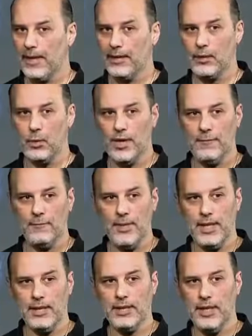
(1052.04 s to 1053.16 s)
And it's a way of
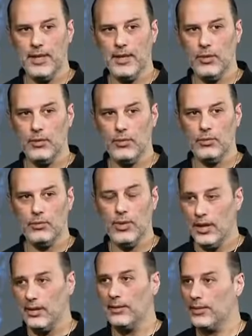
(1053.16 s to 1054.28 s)
me saying, you know,
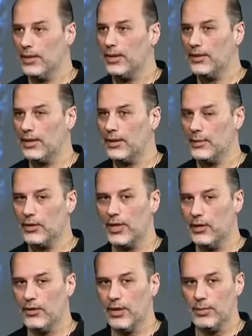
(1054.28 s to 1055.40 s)
welcome to these things. Because
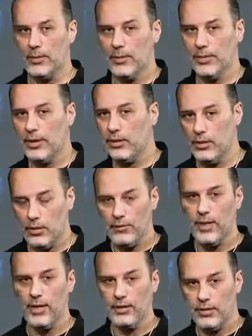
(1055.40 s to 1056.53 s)
I know that probably you know
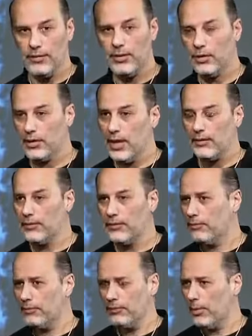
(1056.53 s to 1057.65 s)
friends or even yourselves
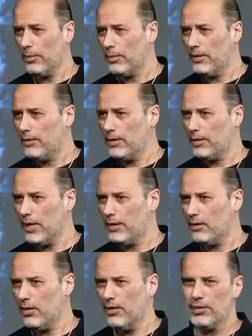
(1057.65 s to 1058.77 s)
probably even decided,
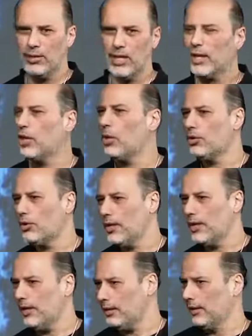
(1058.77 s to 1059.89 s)
you know, should I go, should
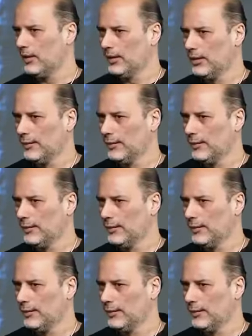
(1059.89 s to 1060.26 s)
I not?